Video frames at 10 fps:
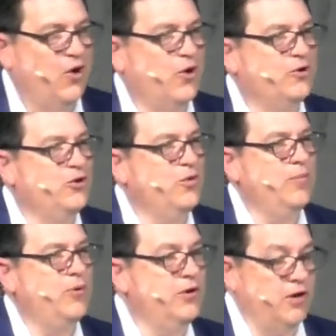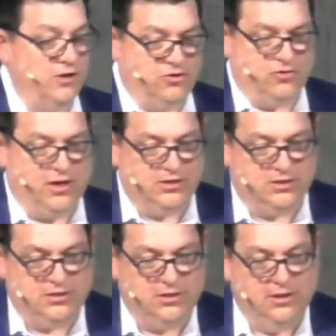or do we put our
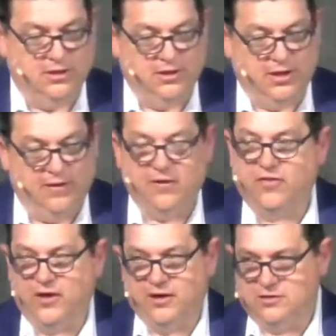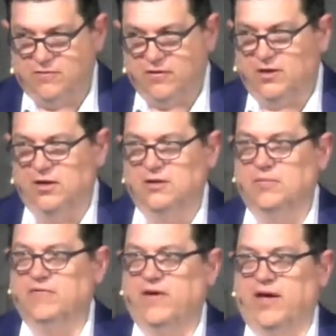trust in the things of the
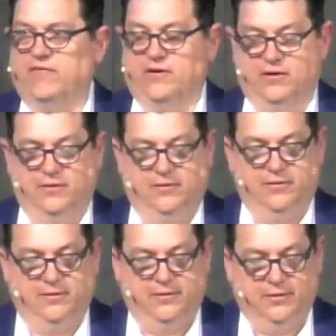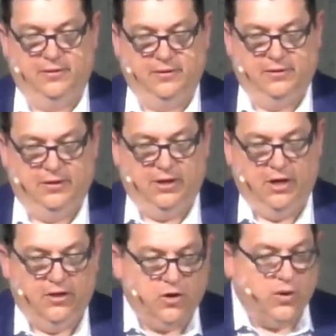kingdom of heaven?
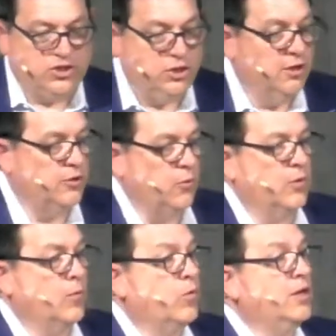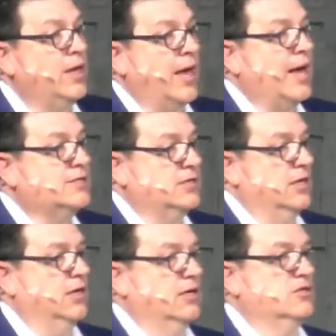The question that they're really
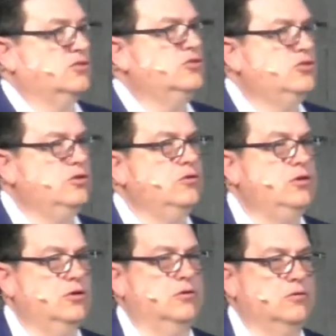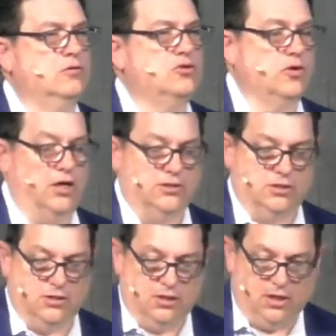asking is Do you
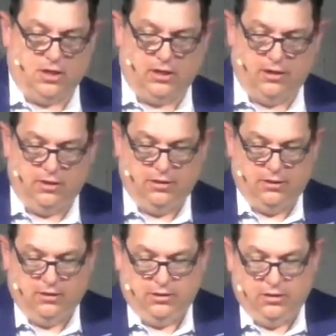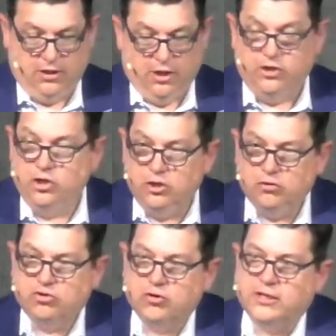trust God? Do
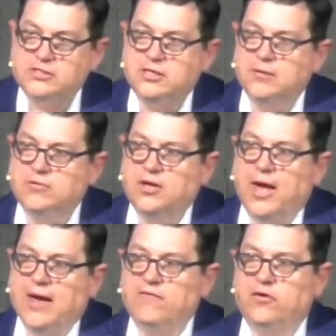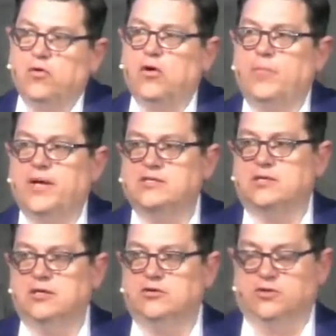you trust Him to have your
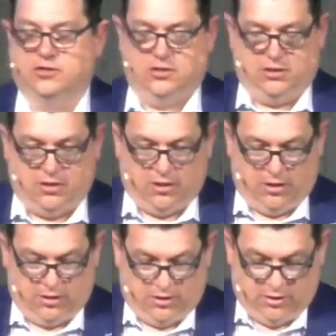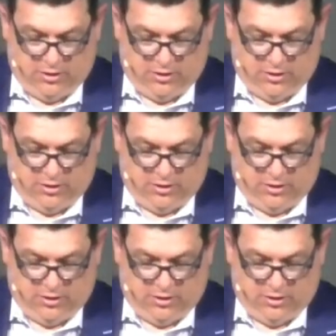best interests at heart?